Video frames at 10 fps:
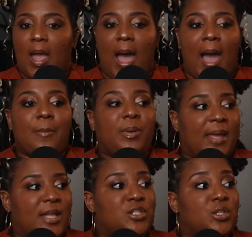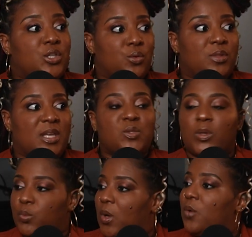I plan to do this
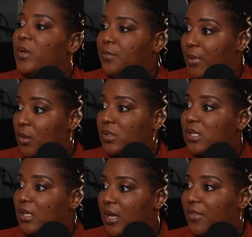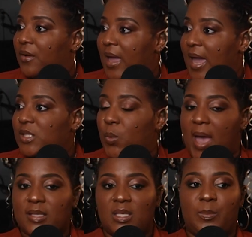with what we build together, X,
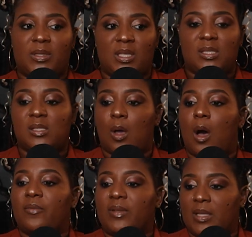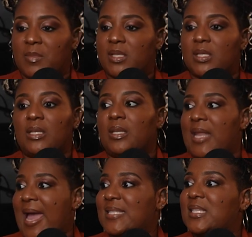Y, Z, but this is off limits and a
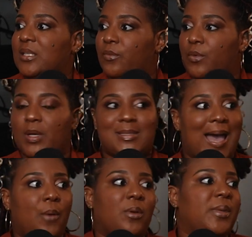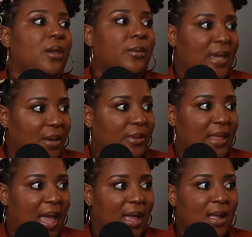nasty divorce, I would be okay with that.